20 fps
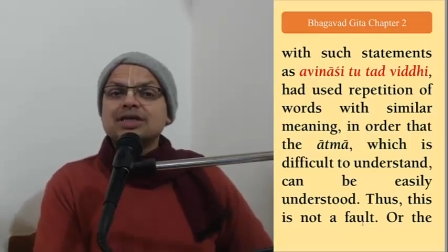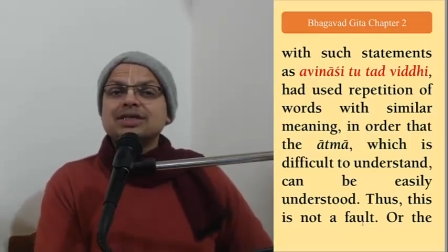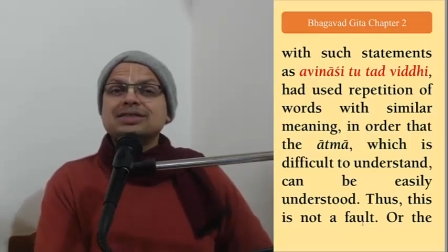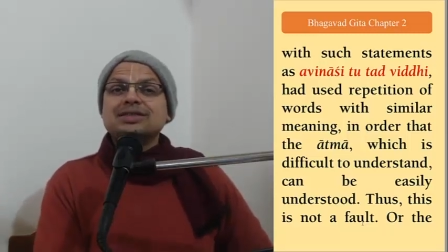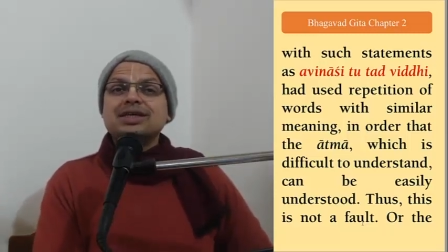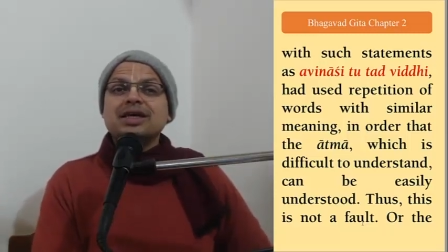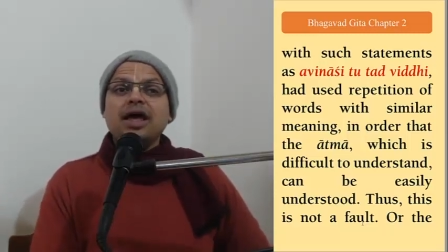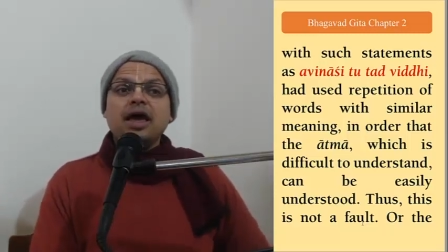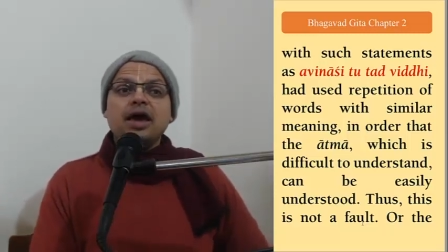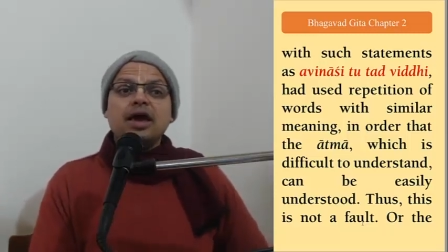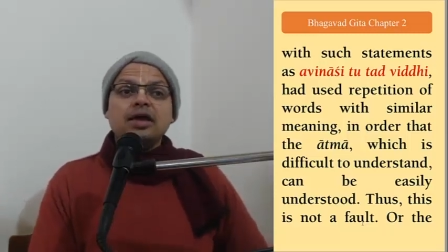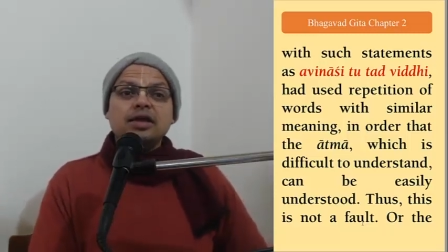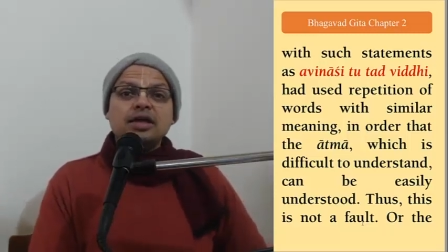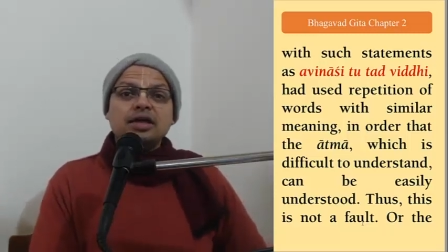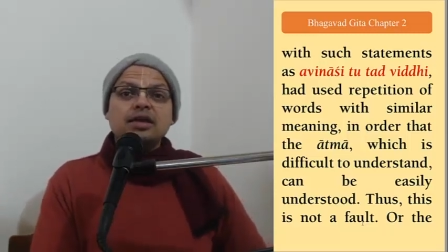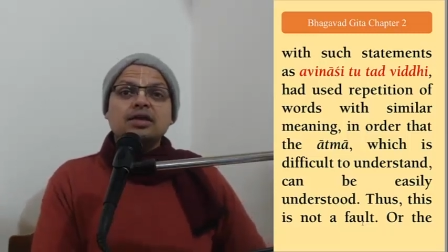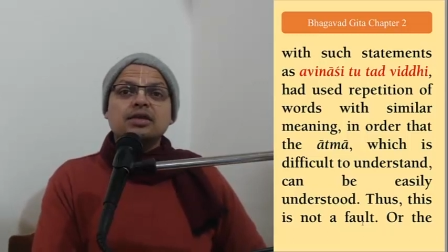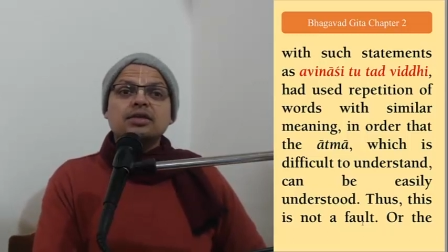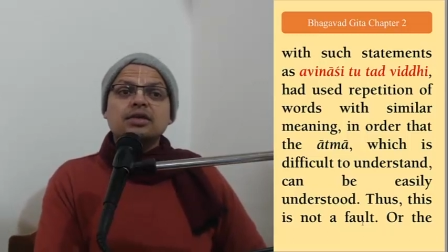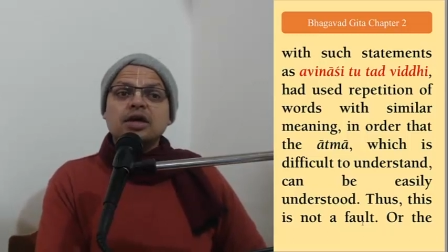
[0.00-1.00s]
Is there
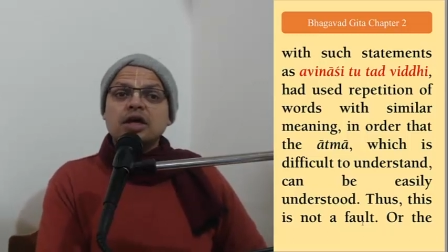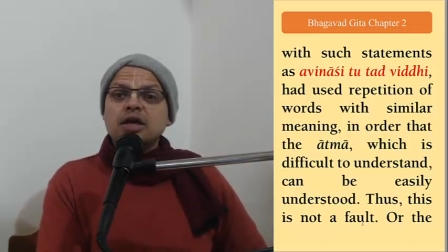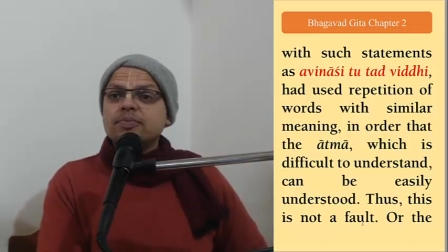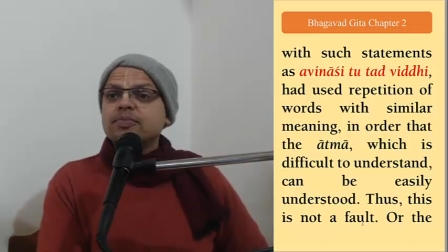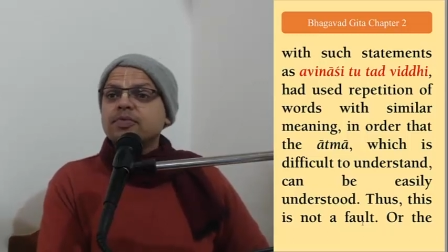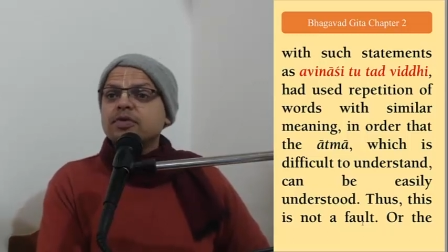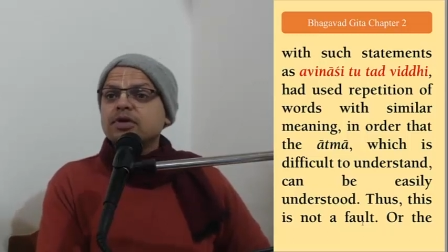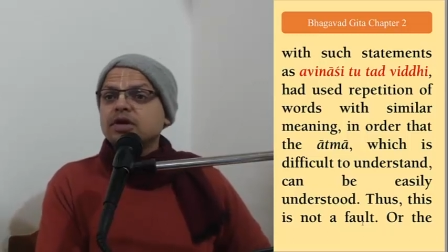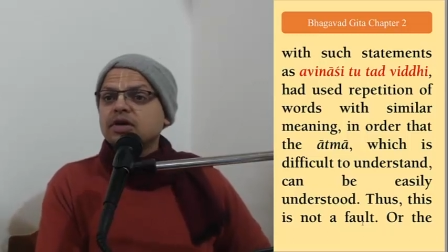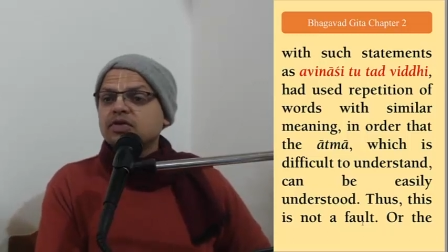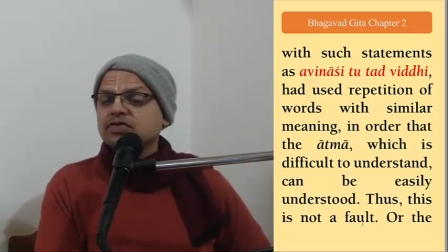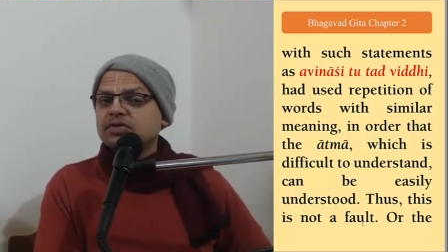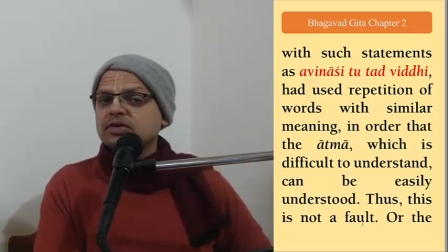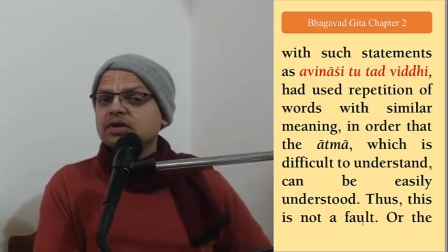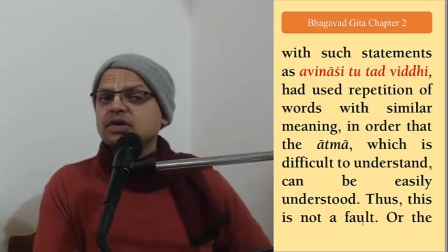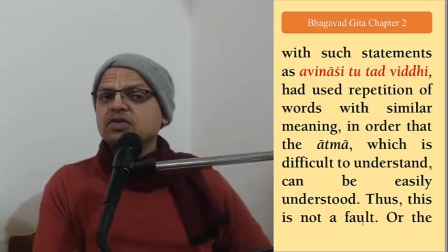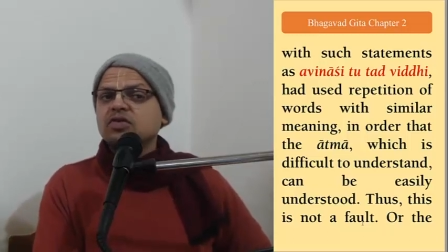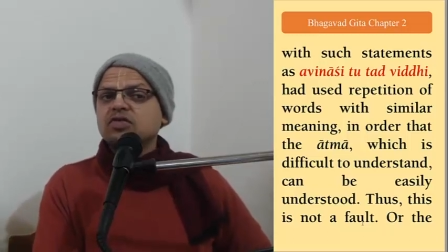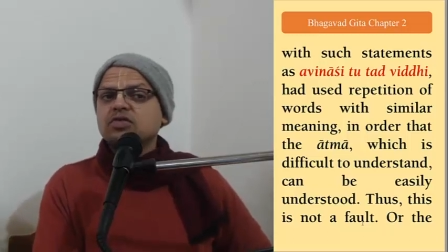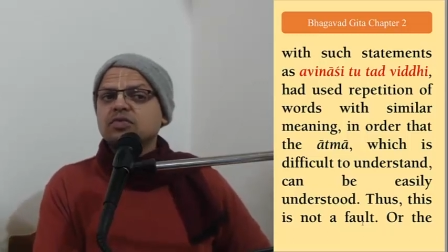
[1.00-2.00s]
any real
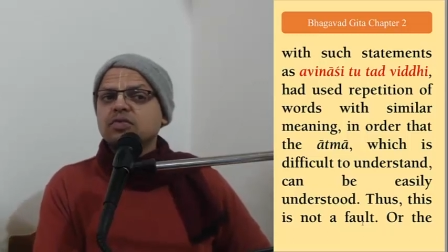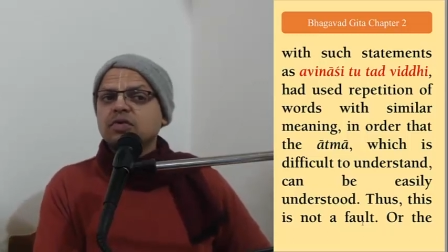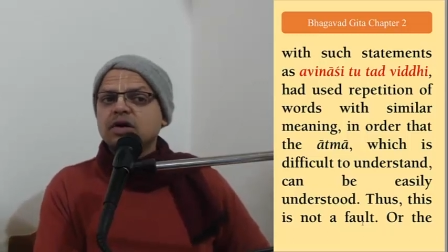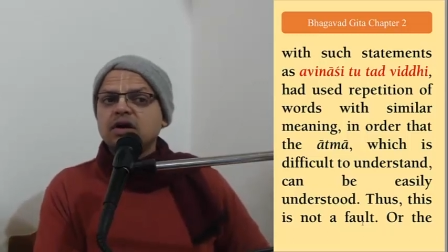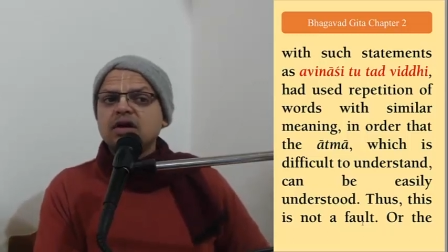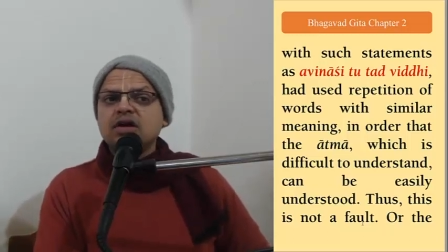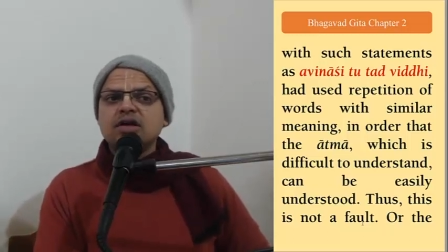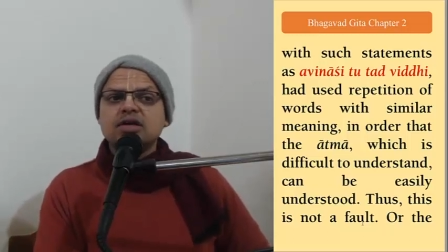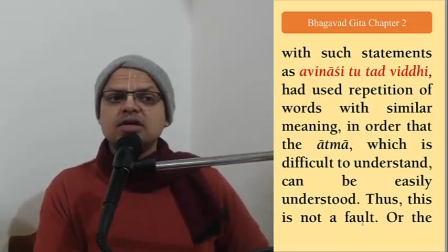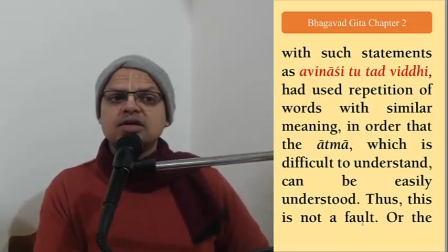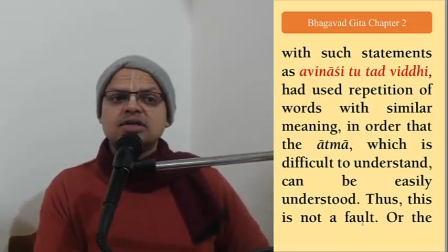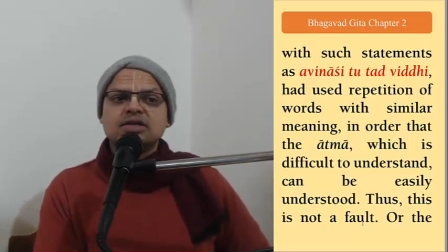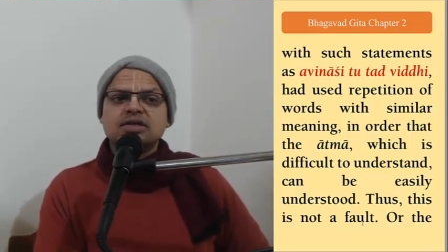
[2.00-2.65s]
protection in this world?